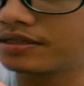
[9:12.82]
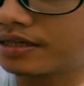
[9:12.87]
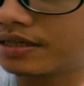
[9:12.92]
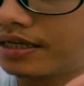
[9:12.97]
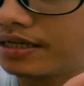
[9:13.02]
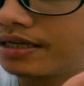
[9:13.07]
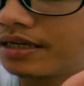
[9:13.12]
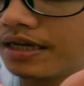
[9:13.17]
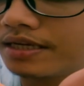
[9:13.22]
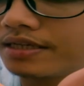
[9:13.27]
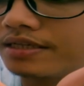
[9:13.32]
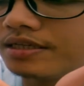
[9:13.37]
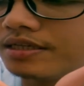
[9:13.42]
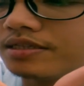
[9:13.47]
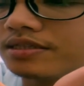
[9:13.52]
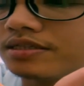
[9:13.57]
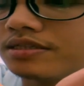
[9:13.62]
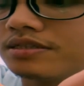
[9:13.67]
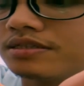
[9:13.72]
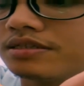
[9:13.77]
layer like
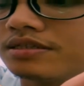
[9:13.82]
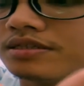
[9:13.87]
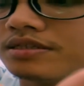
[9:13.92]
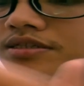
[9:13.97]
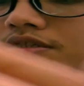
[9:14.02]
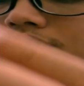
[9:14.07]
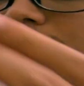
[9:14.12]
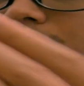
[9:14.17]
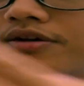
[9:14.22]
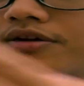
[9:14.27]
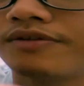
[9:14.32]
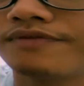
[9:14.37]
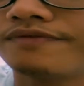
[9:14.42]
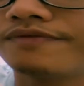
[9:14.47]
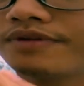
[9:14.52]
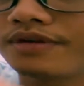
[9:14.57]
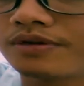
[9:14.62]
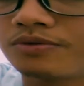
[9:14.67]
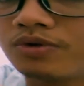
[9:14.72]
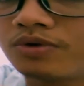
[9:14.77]
this instead of
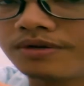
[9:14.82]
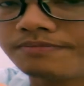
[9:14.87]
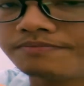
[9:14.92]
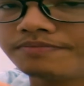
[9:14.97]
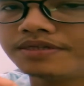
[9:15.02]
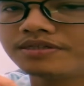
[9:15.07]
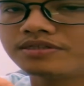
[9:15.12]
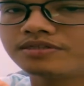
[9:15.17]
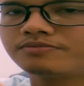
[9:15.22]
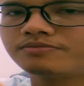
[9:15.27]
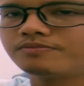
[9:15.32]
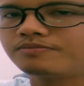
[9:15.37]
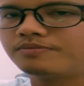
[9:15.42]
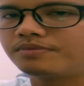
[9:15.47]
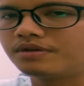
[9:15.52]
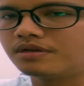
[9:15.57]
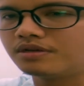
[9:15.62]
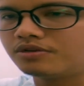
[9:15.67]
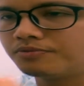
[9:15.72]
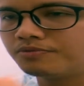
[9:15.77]
the one piece.
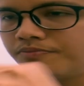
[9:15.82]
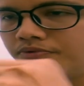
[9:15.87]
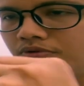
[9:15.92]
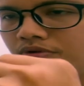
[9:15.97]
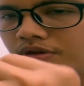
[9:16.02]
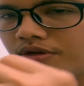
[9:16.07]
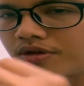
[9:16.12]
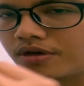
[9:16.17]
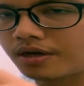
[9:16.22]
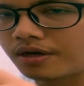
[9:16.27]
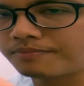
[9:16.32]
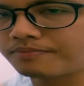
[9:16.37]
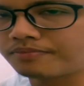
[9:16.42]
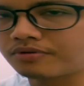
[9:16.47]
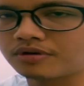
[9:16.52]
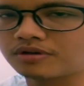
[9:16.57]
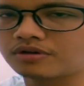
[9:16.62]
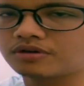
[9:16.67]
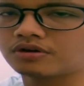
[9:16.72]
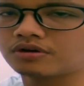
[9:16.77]
Bila you pull, you can pull
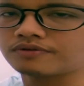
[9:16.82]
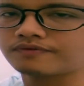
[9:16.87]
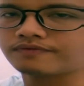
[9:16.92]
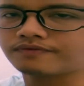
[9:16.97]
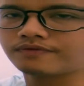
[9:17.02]
it off.